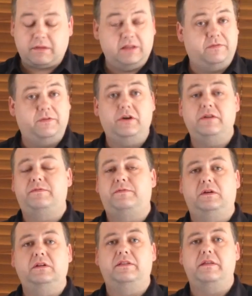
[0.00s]
It's very
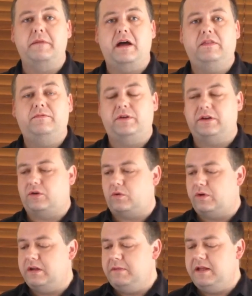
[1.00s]
full in the mouth, very
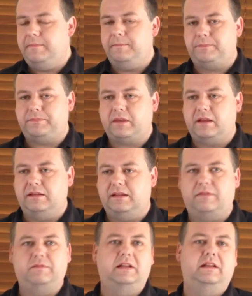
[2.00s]
creamy,
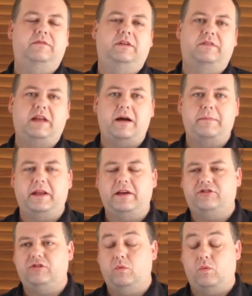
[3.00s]
lovely level of
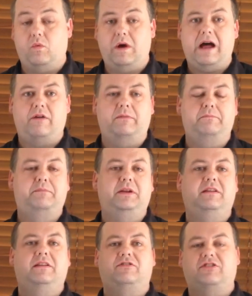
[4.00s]
carbonation. Wow, the
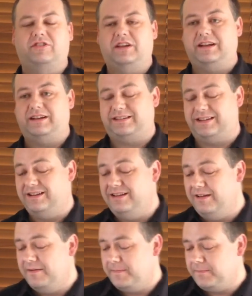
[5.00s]
bitterness just kicked in.
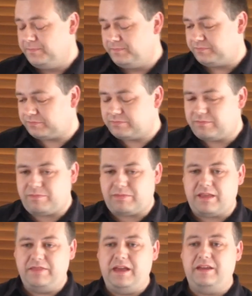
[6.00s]

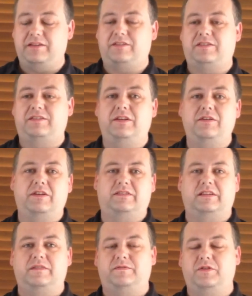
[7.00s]
That is
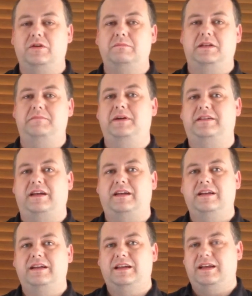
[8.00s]
seriously firmly bitter.
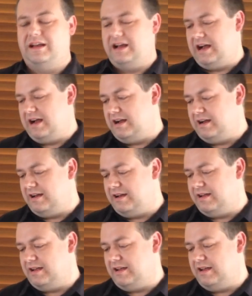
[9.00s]

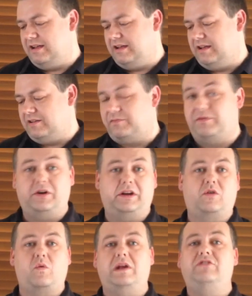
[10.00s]
It's
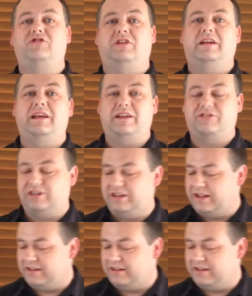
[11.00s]
very quenching, actually.